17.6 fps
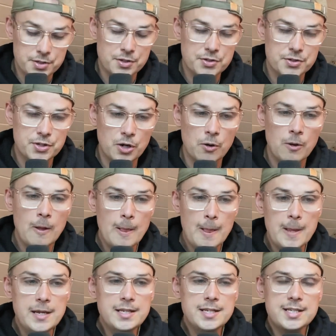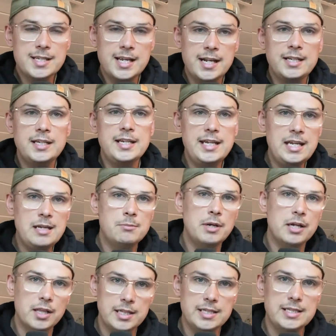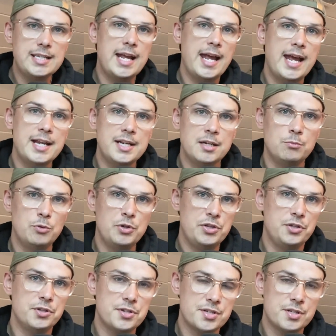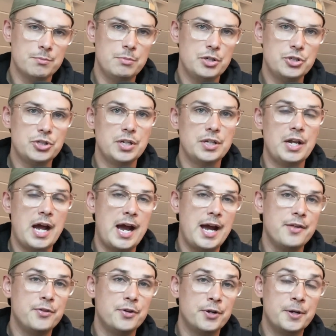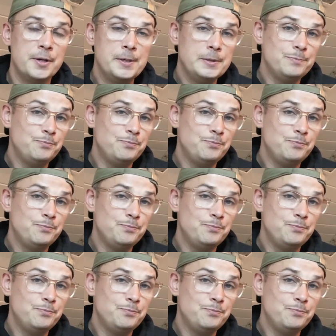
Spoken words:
And so send an email in tandem with your submission, either